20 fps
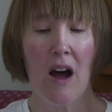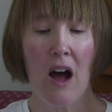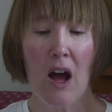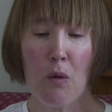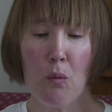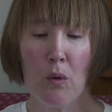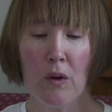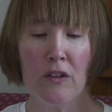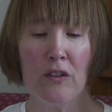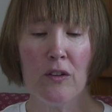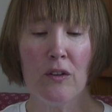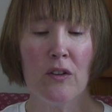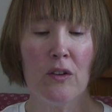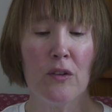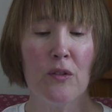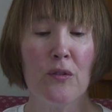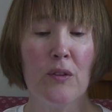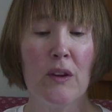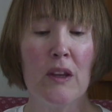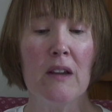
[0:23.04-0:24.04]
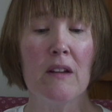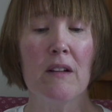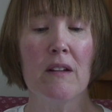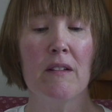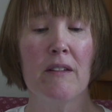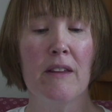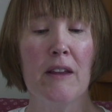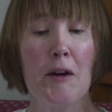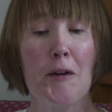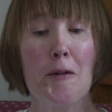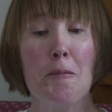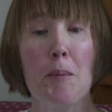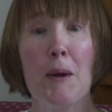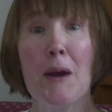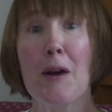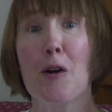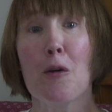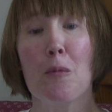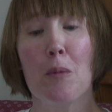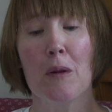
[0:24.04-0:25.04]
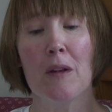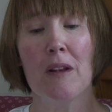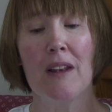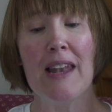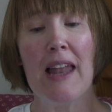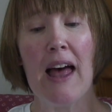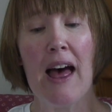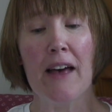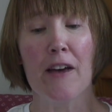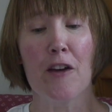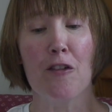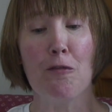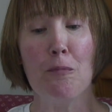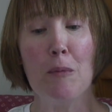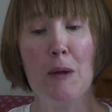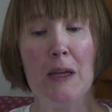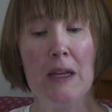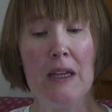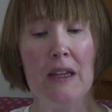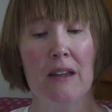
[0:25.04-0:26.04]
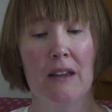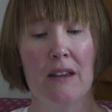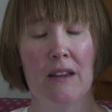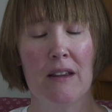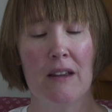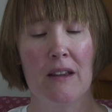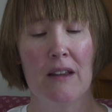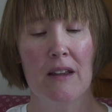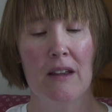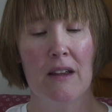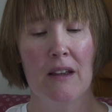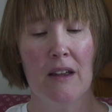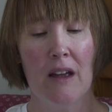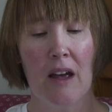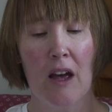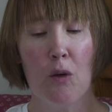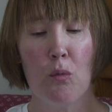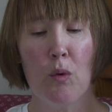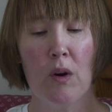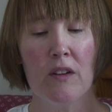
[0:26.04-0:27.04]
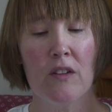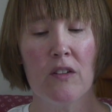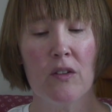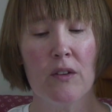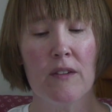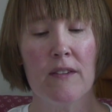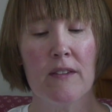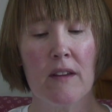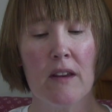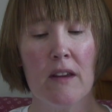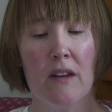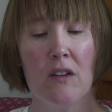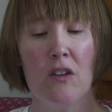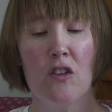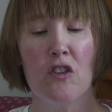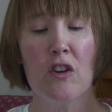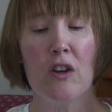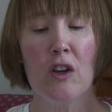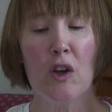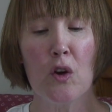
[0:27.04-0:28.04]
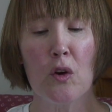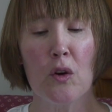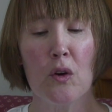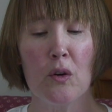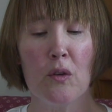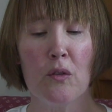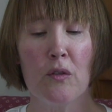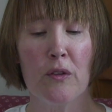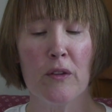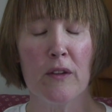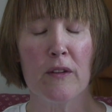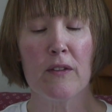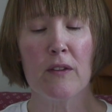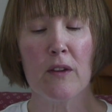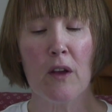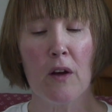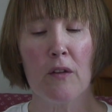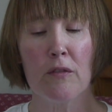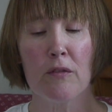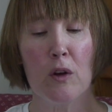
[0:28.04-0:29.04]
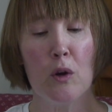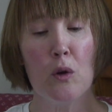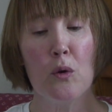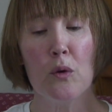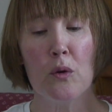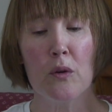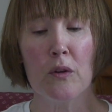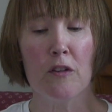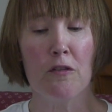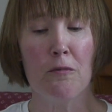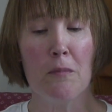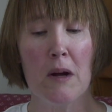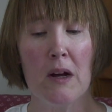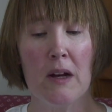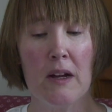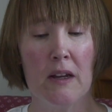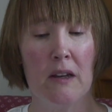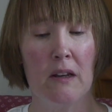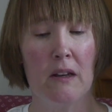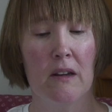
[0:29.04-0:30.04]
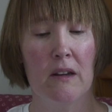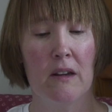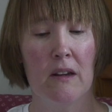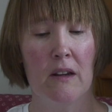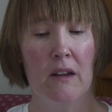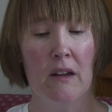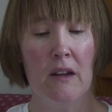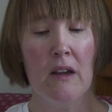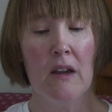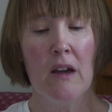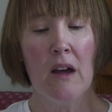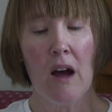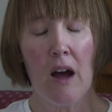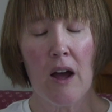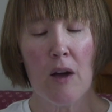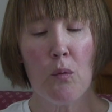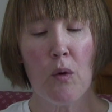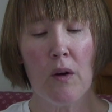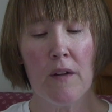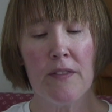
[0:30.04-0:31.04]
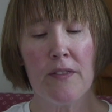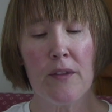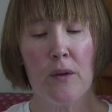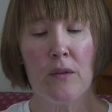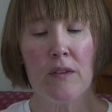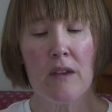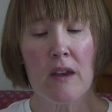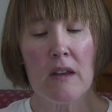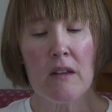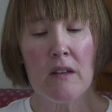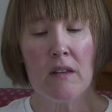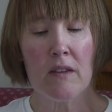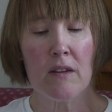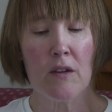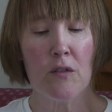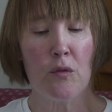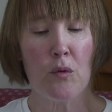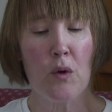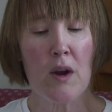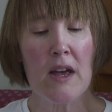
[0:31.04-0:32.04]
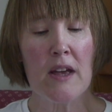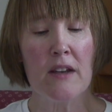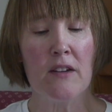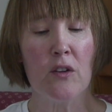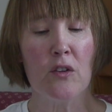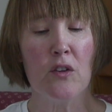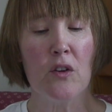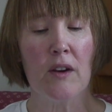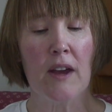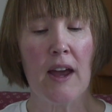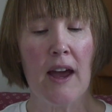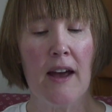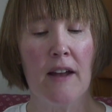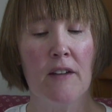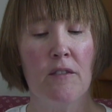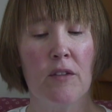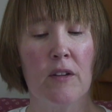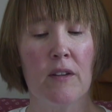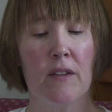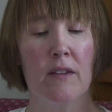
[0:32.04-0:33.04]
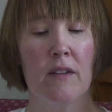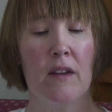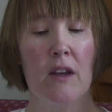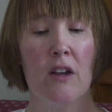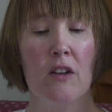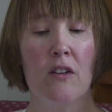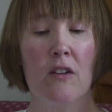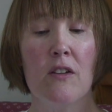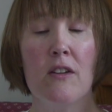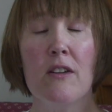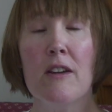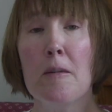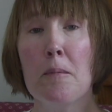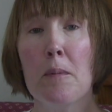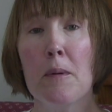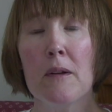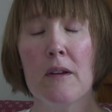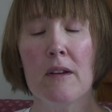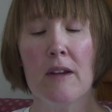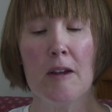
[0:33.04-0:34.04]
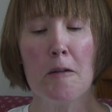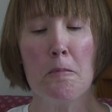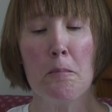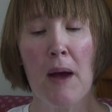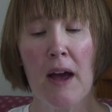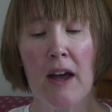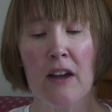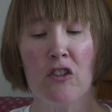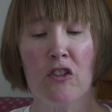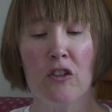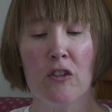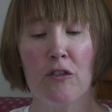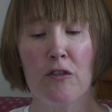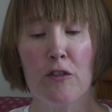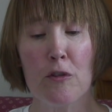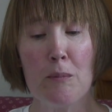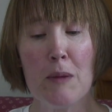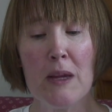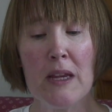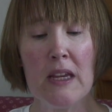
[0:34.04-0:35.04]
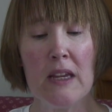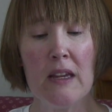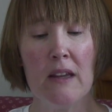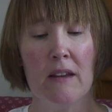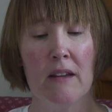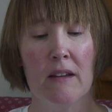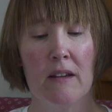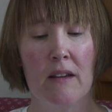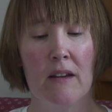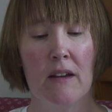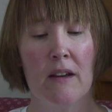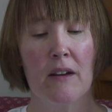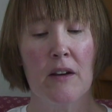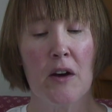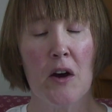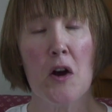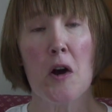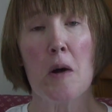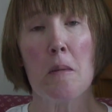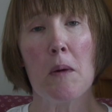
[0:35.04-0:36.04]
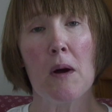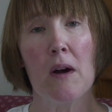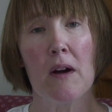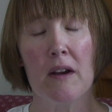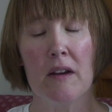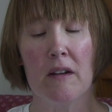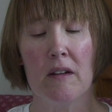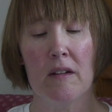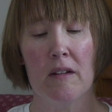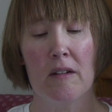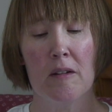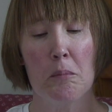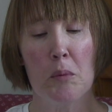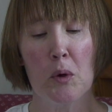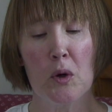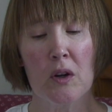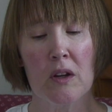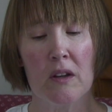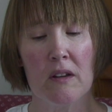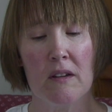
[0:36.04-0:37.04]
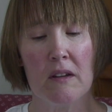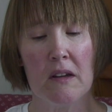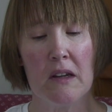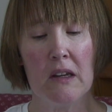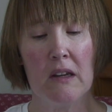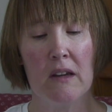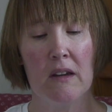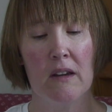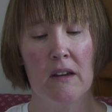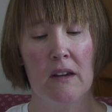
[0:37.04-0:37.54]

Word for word: I want you to feel the unbearable lack of me. I want your skin to yearn for the soft lure of mine. I want those hints of red on your canvas to deepen in passion for me, carmine, burgundy.